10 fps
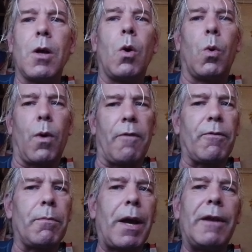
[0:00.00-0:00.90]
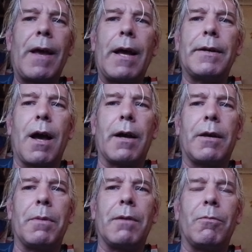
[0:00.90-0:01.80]
whoever made that
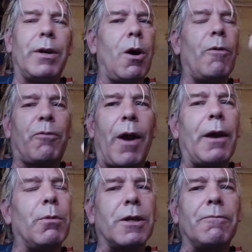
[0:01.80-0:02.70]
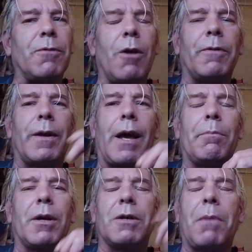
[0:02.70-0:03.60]
document, we know Frank was involved in that
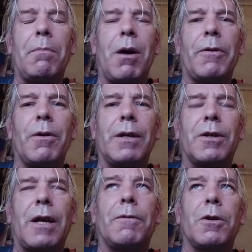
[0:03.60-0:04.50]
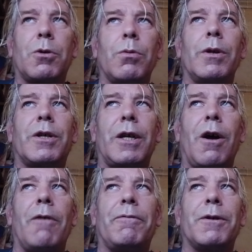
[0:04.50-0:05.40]
because my mother had sent the truancy
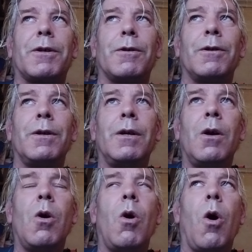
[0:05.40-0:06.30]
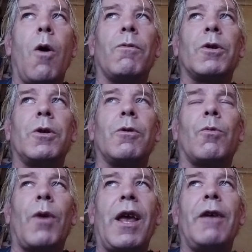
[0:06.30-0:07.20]
officer over to the
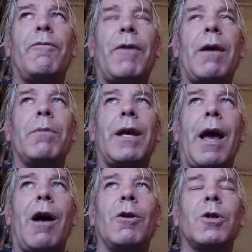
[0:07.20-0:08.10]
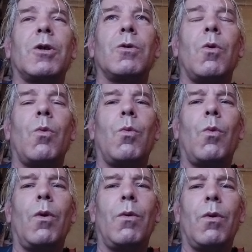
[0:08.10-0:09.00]
Ray family house
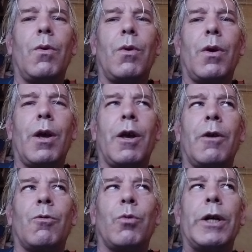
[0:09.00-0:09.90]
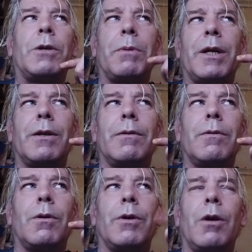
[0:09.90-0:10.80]
in Richmond
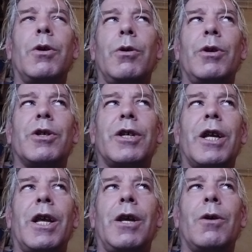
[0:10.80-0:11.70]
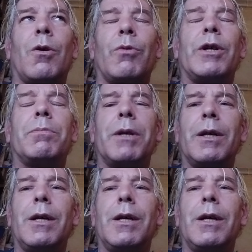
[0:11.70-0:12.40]
or Union City or Richmond.